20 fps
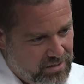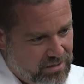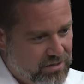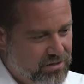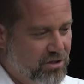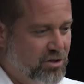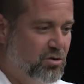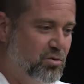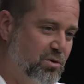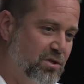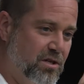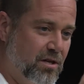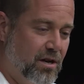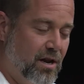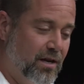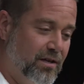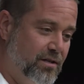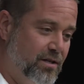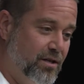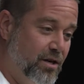because this was the
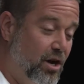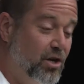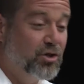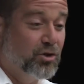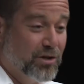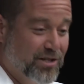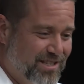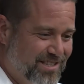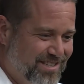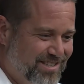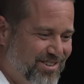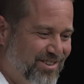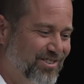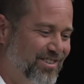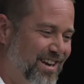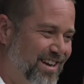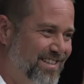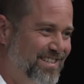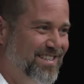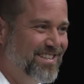1900s, so
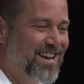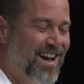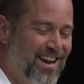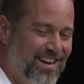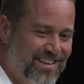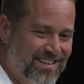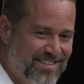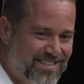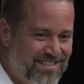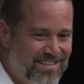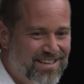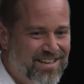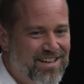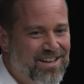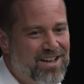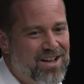1990s.